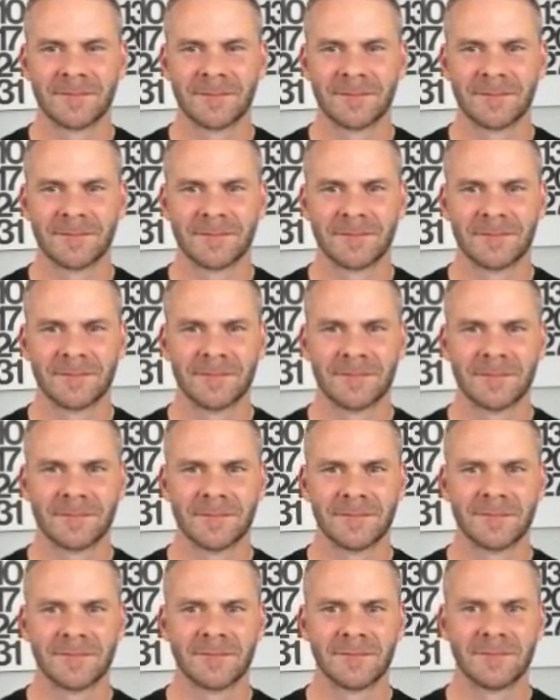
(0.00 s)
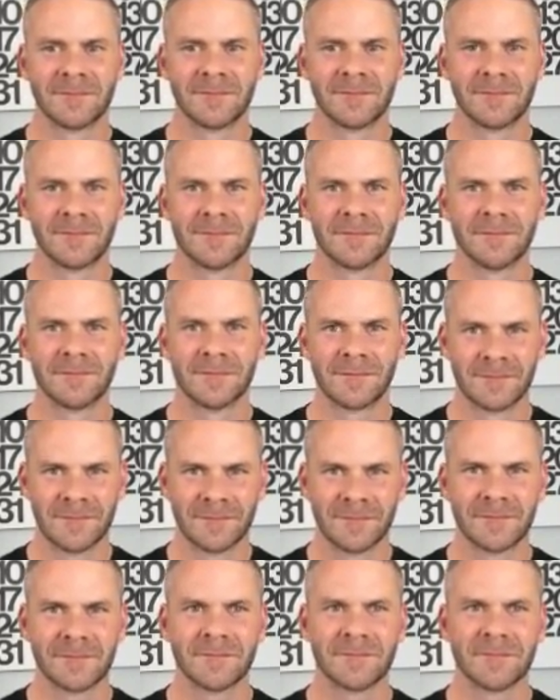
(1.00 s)

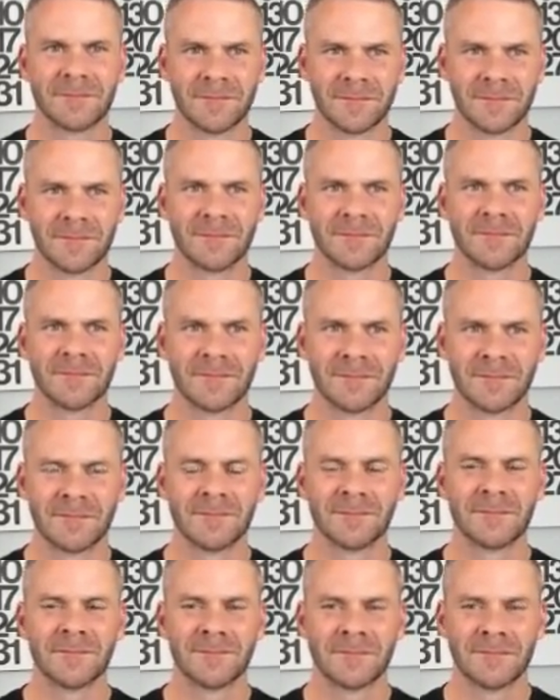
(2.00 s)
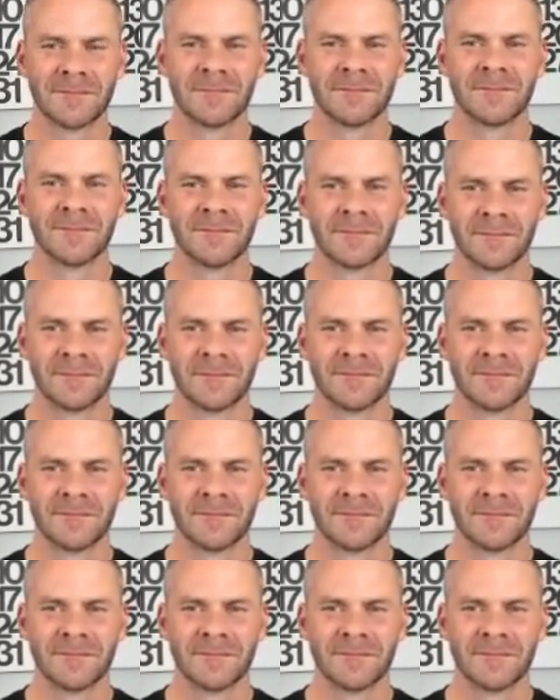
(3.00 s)
[no speech]